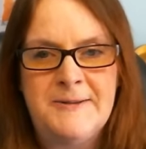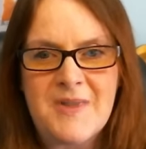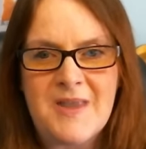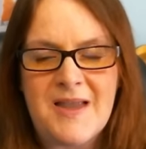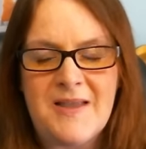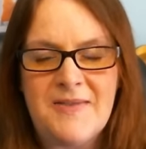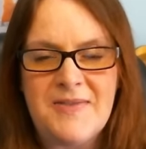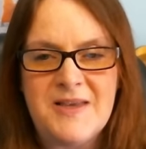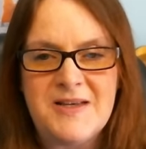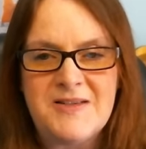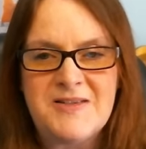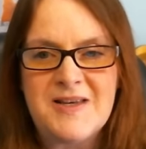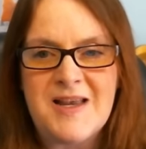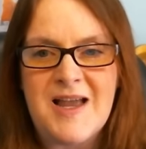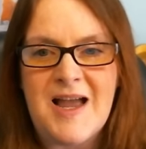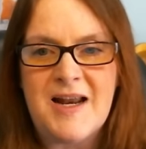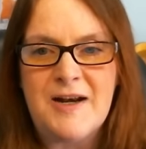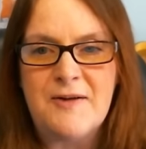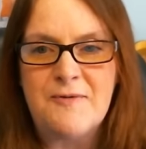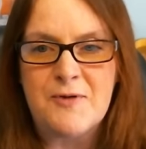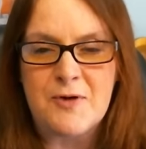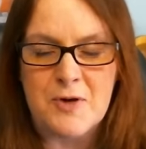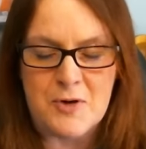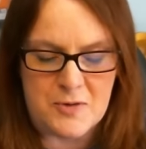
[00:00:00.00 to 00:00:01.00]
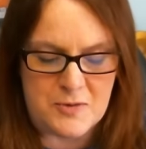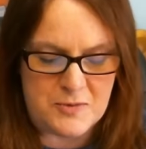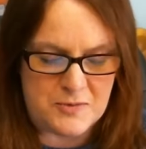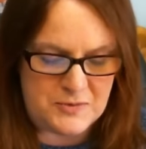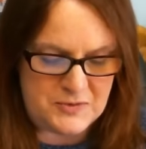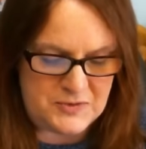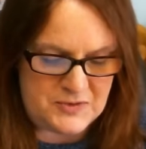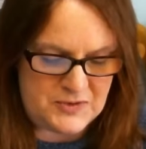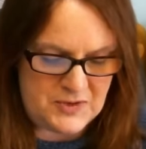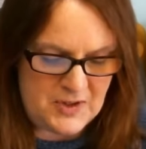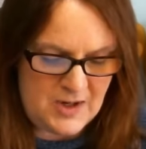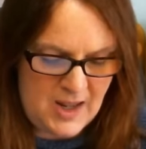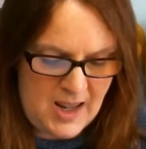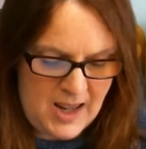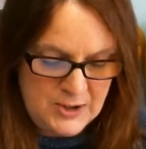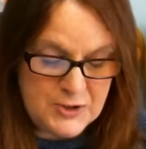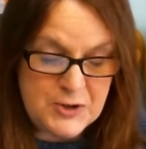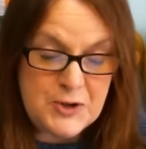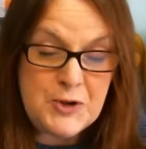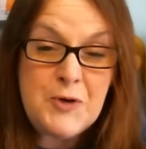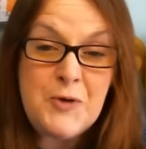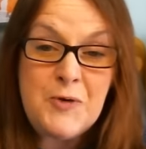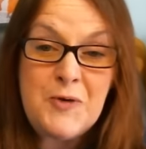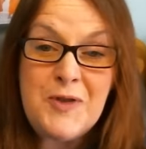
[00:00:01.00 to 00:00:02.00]
And this kind of goes
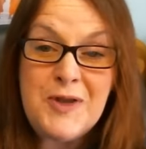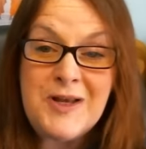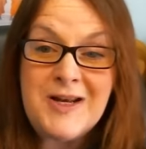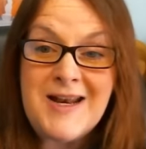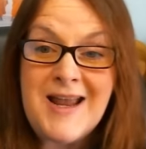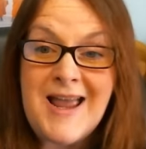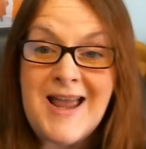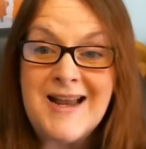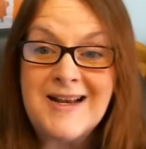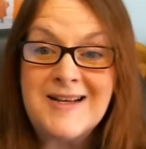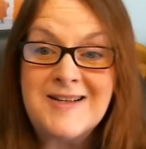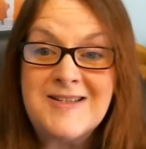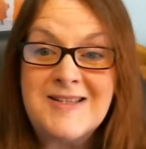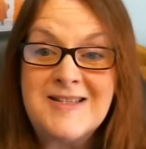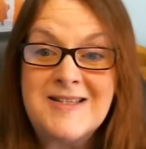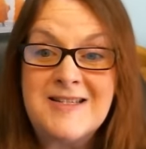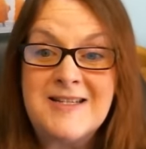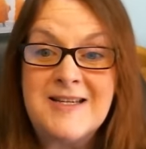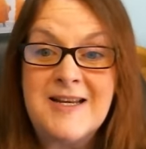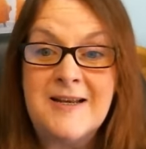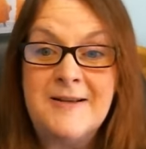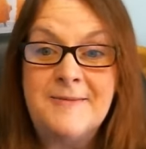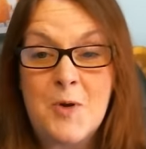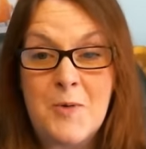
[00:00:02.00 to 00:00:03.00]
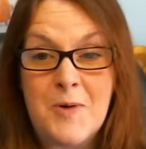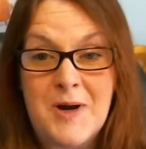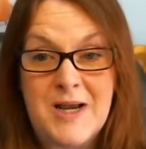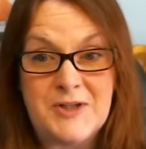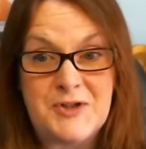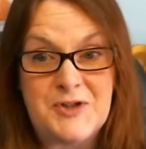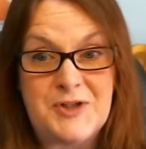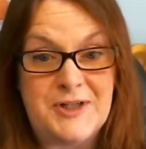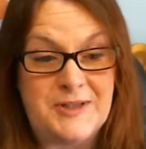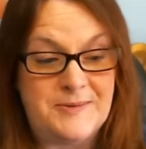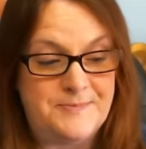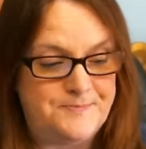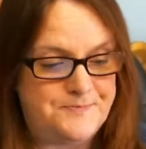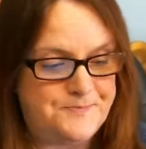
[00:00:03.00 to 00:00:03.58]
to the next question.